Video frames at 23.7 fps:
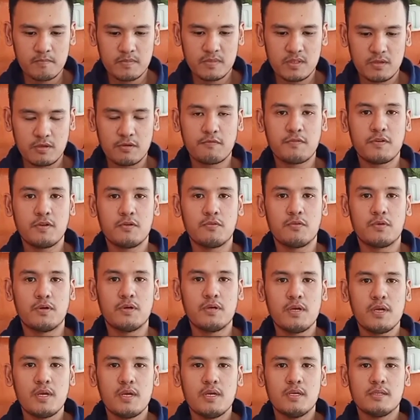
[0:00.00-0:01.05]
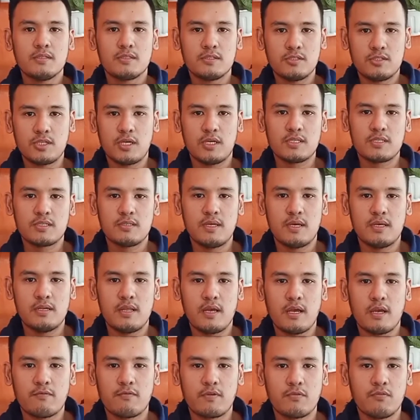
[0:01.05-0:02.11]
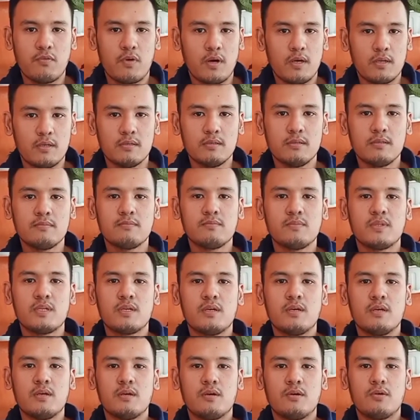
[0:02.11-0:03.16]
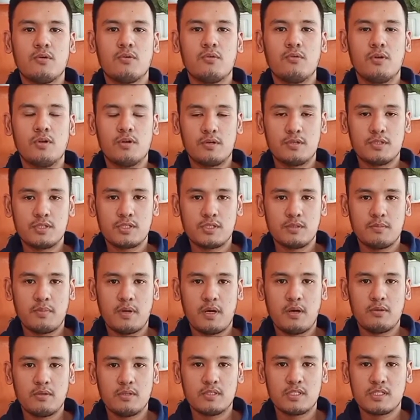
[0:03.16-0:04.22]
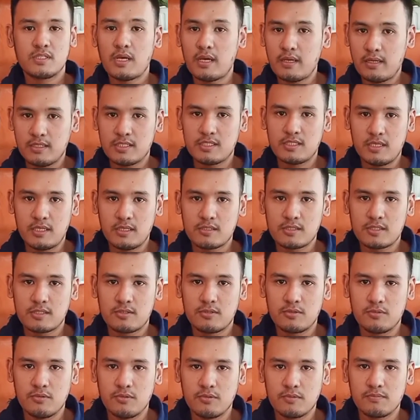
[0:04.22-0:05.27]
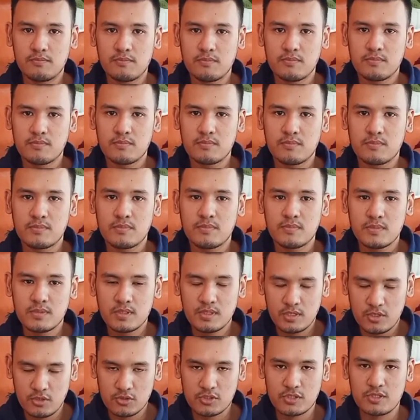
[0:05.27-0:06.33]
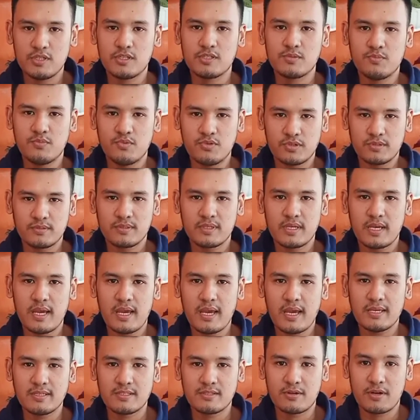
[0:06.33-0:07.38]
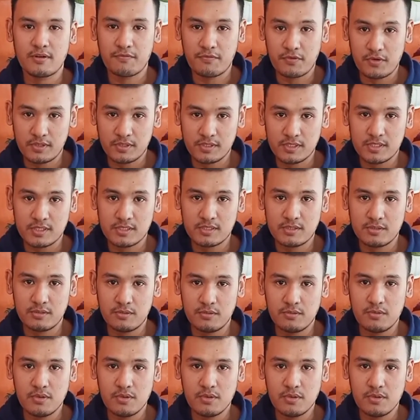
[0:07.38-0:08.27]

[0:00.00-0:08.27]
the reviewer suggests that everyone who learns about stylistics to use this book as a reference to